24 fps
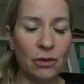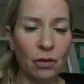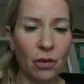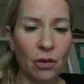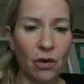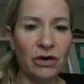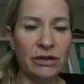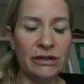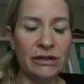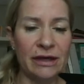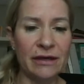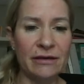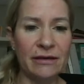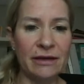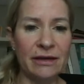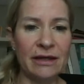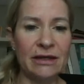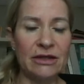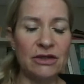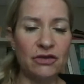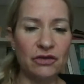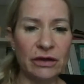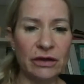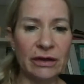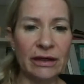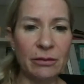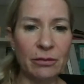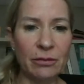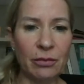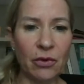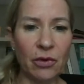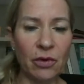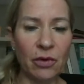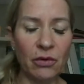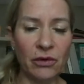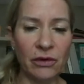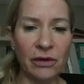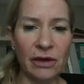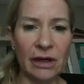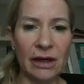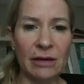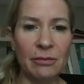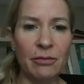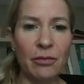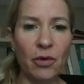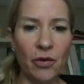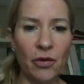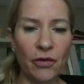what. I think it's really important
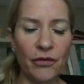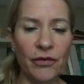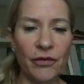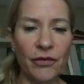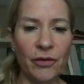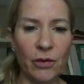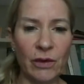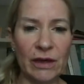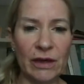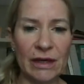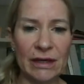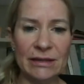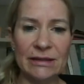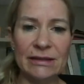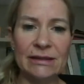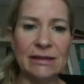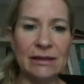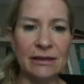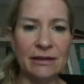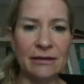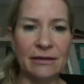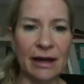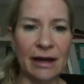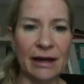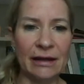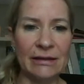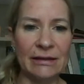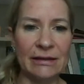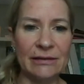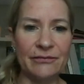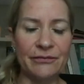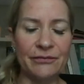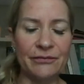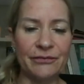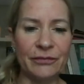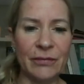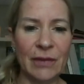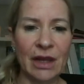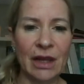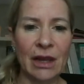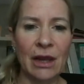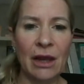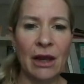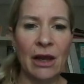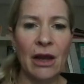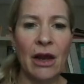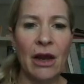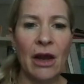that we consider that.
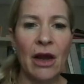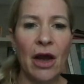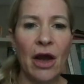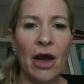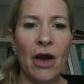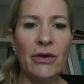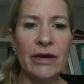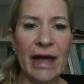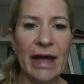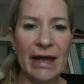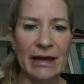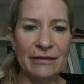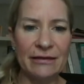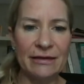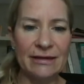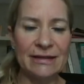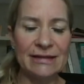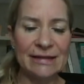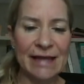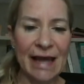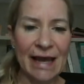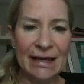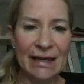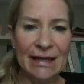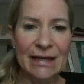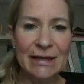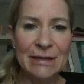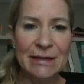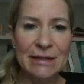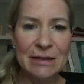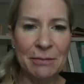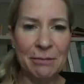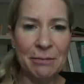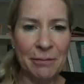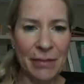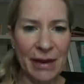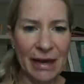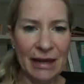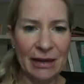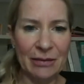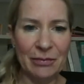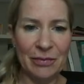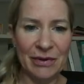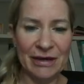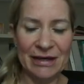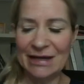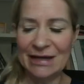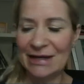Okay, the second
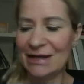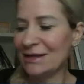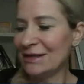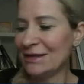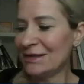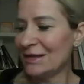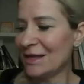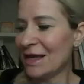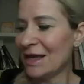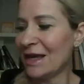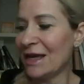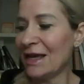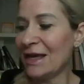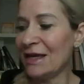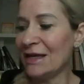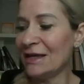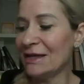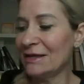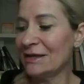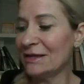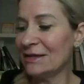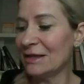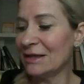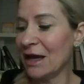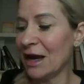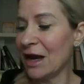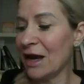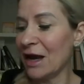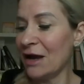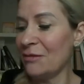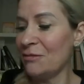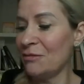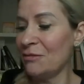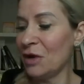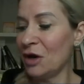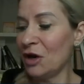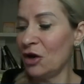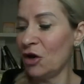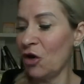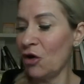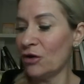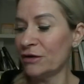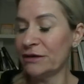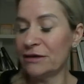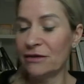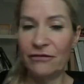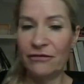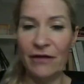big piece is
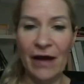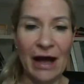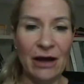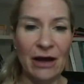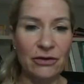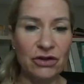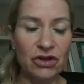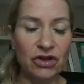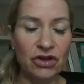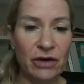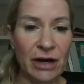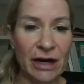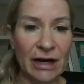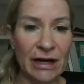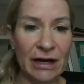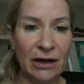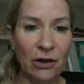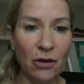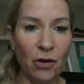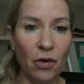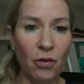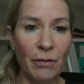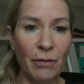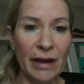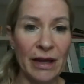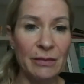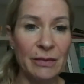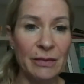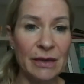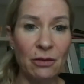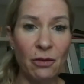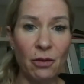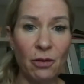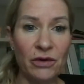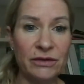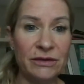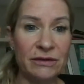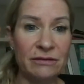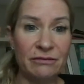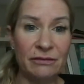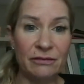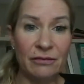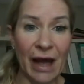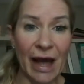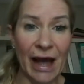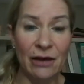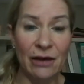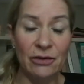loss of house training, or maybe it
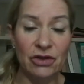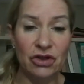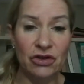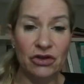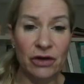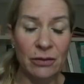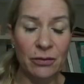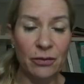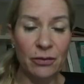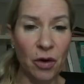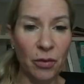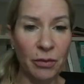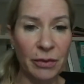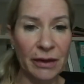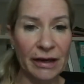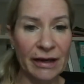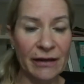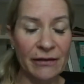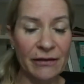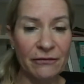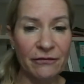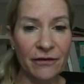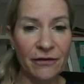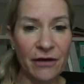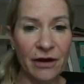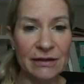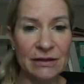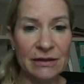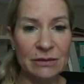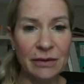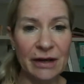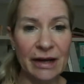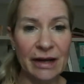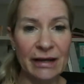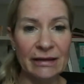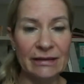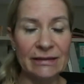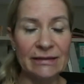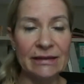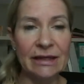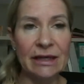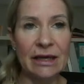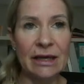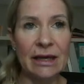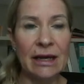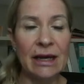wasn't house trained properly in the first place.